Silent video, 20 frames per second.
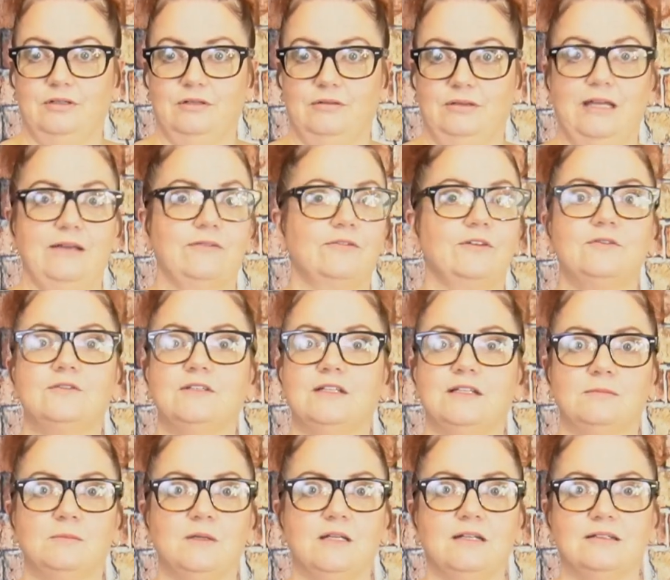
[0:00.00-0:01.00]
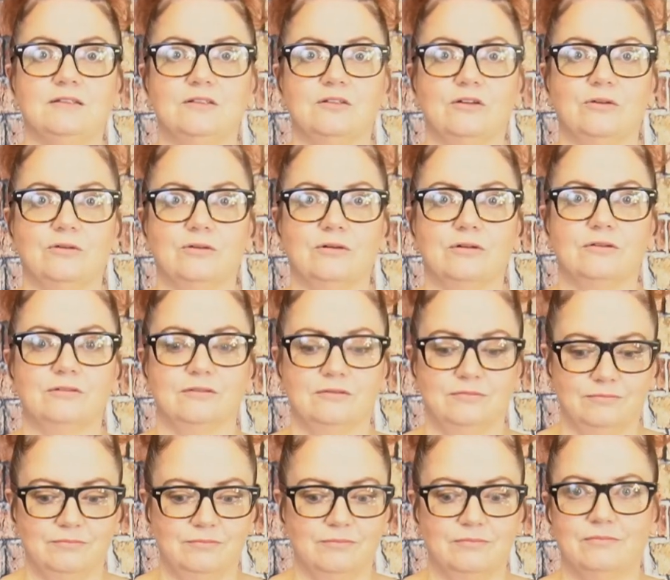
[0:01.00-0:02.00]
like 15 minutes total.
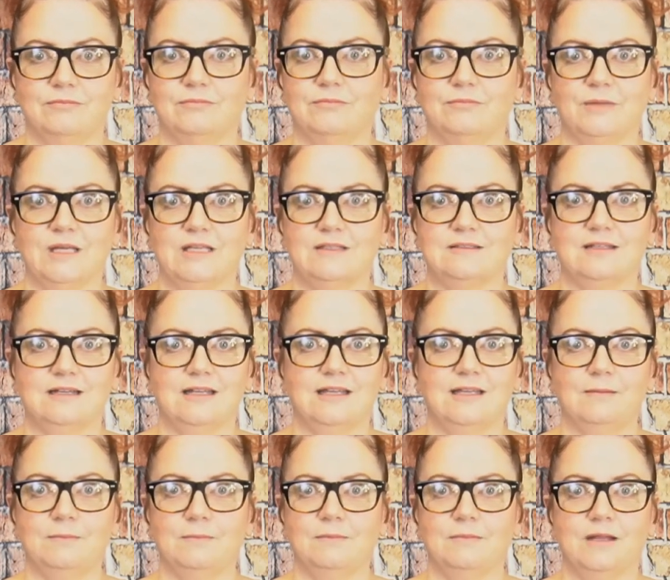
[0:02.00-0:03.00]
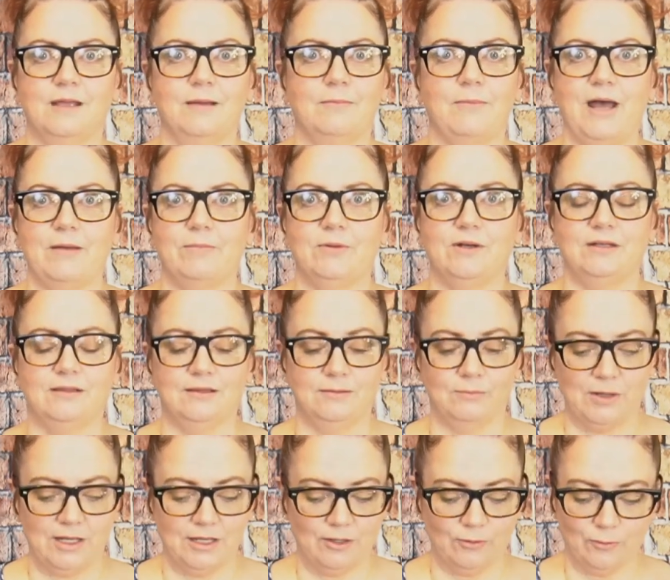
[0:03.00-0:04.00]
Mix it in, pop it in the
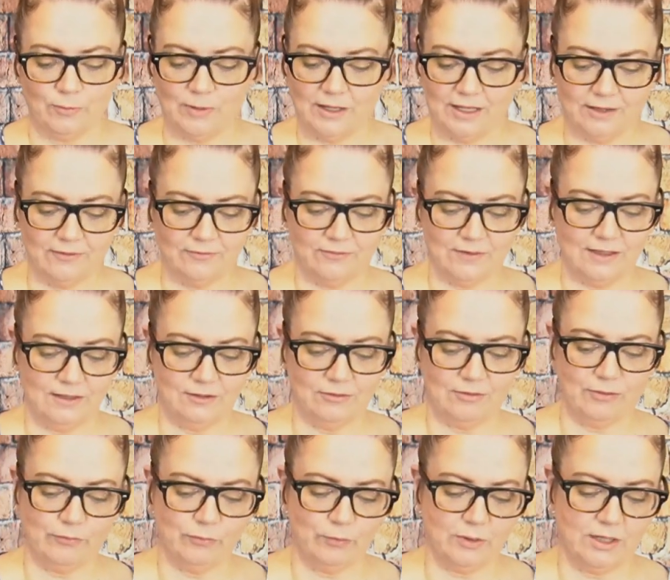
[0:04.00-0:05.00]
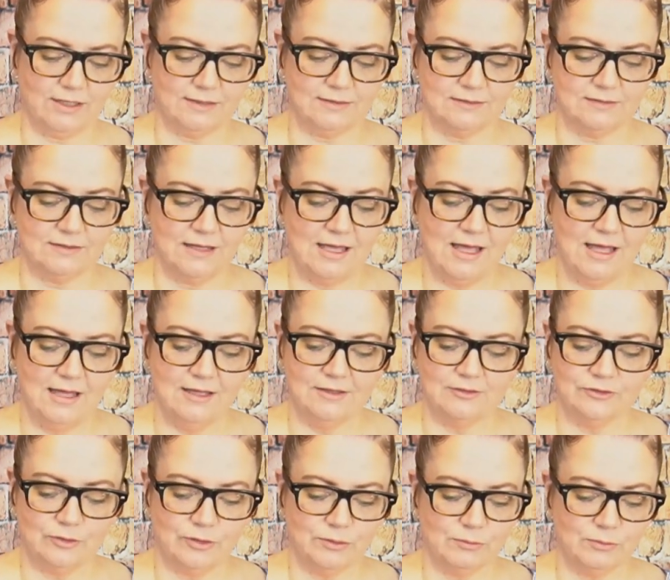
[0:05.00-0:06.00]
microwave, and you have rice.
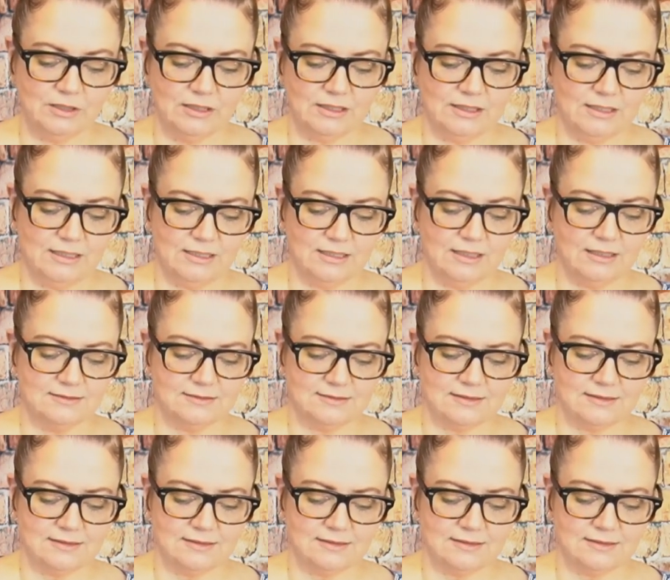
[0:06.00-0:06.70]
So it cuts